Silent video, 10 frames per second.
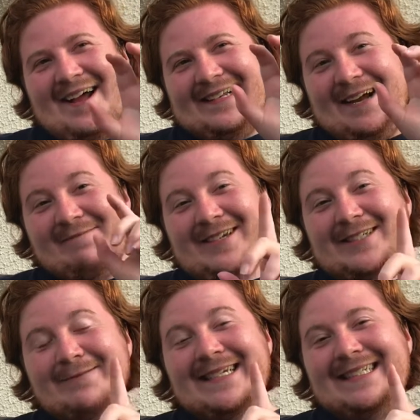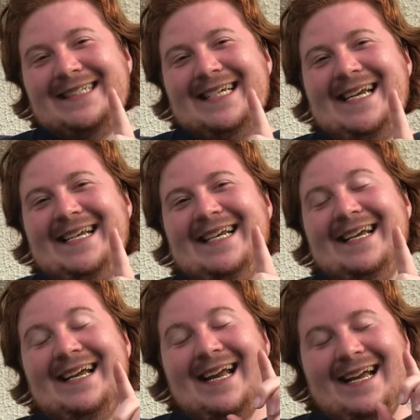Now, Blaster Blade Exceed
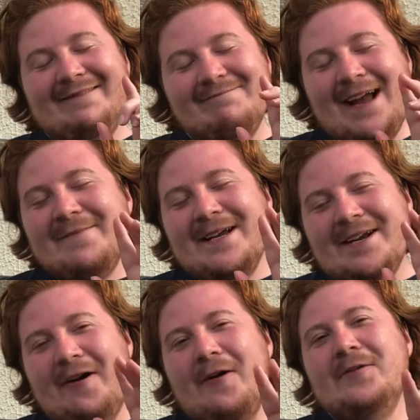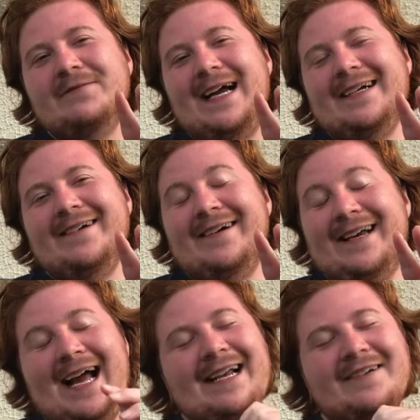may be an old Vanguard
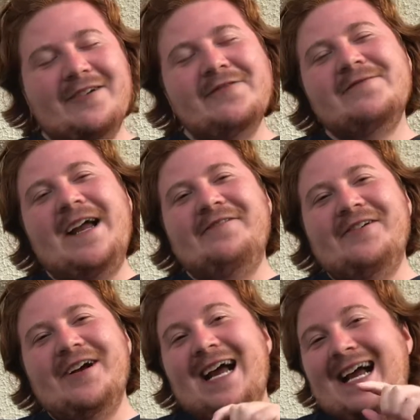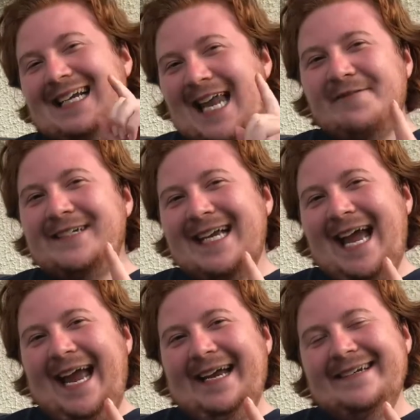and an old favourite.
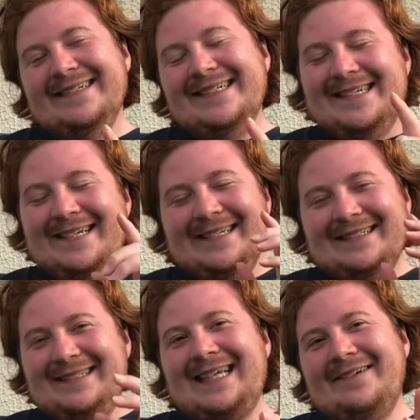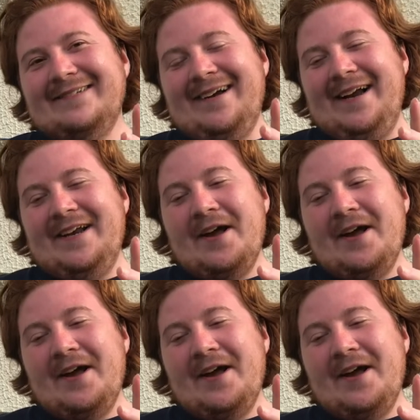11k downside.